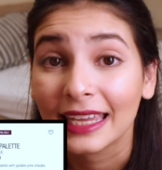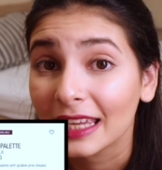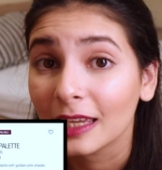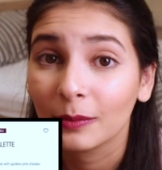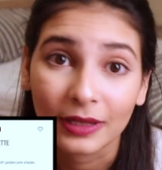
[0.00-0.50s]

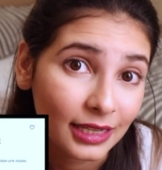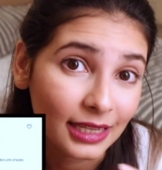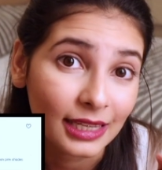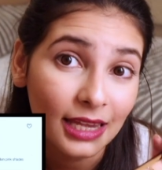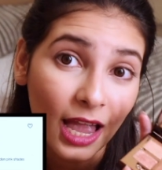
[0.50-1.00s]
itty
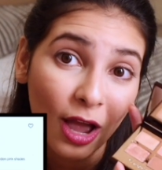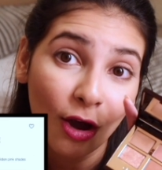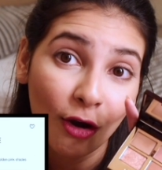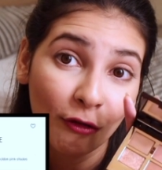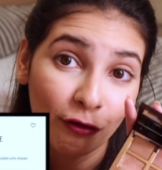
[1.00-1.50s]
bitty
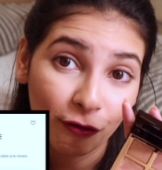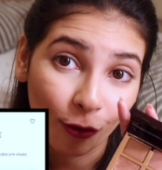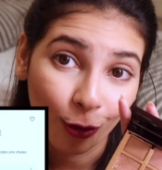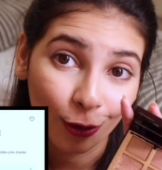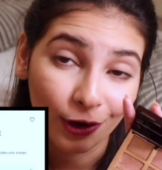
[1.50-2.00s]

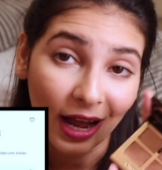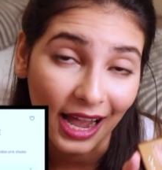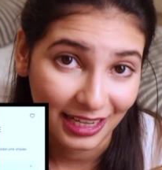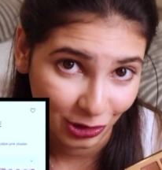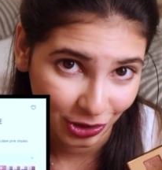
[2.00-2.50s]
four
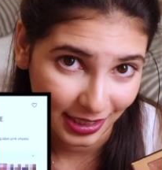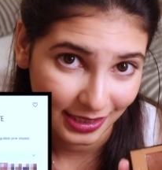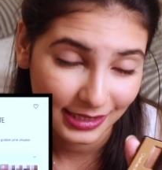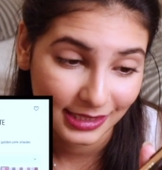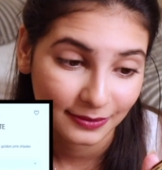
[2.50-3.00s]
eye
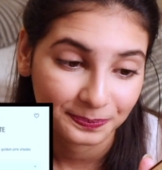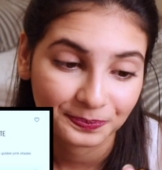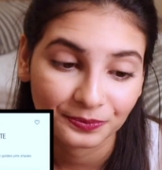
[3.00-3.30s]
shades